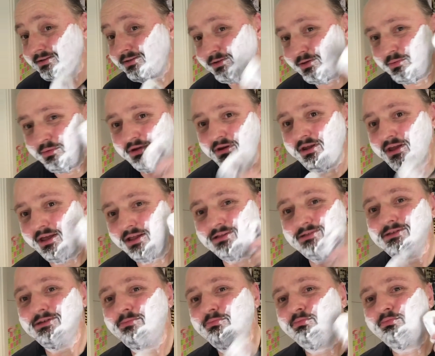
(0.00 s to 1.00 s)
Nobody
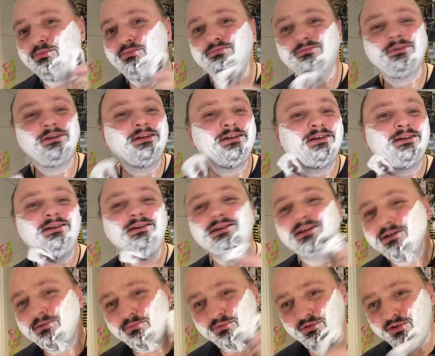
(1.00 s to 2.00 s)
gets a
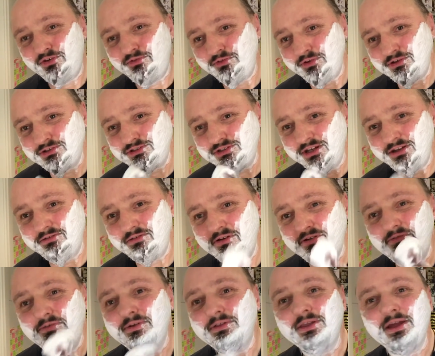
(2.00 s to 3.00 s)
perfect shave
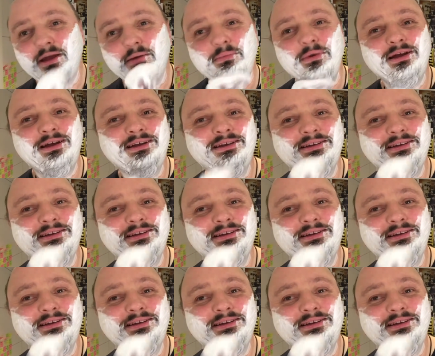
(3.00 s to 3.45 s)
every time.